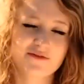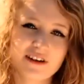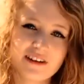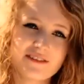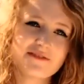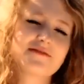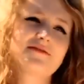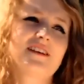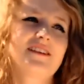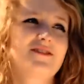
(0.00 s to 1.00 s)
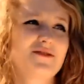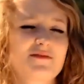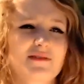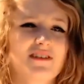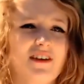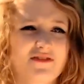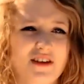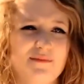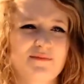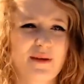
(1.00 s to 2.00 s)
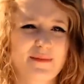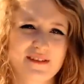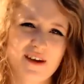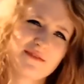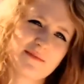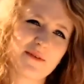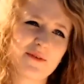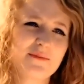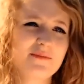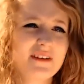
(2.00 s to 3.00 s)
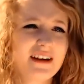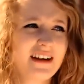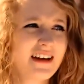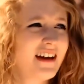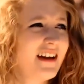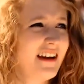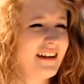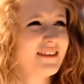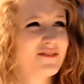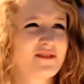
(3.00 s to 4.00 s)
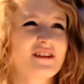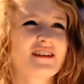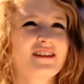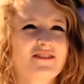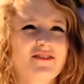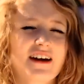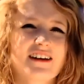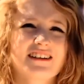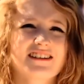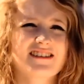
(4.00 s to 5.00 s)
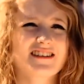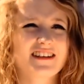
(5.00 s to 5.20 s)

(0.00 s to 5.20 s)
of where I live, I do spend a lot of time by myself in my room, reading, writing and